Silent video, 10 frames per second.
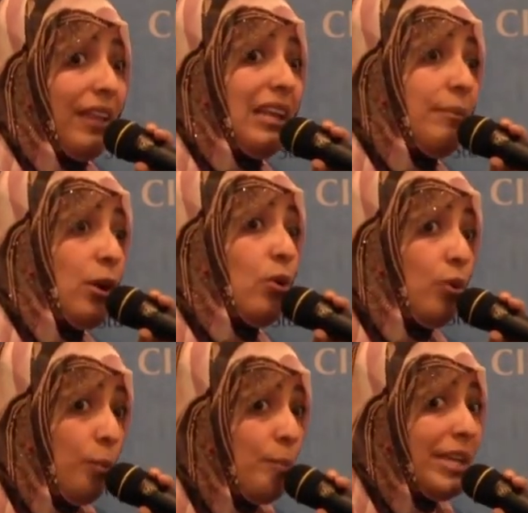From
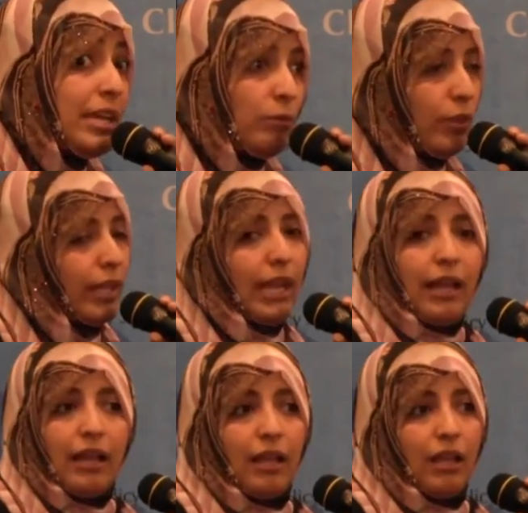low
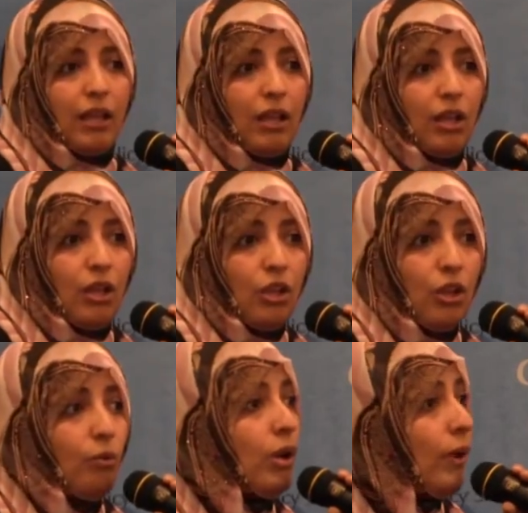education
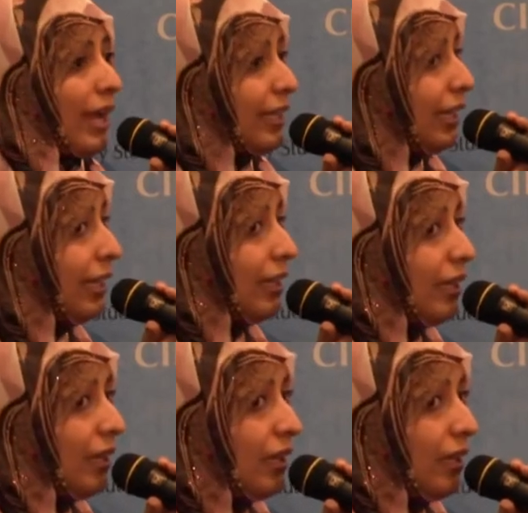or
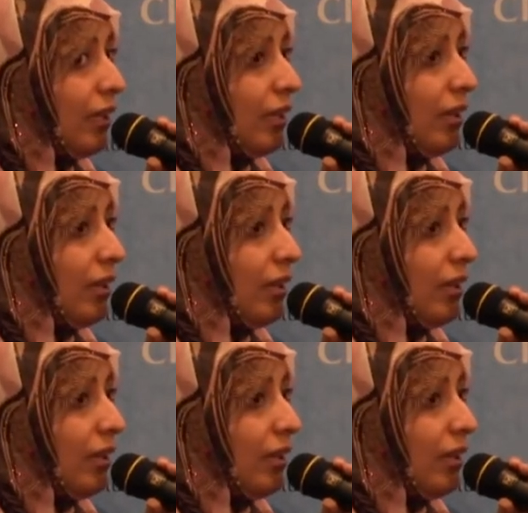illiteracy,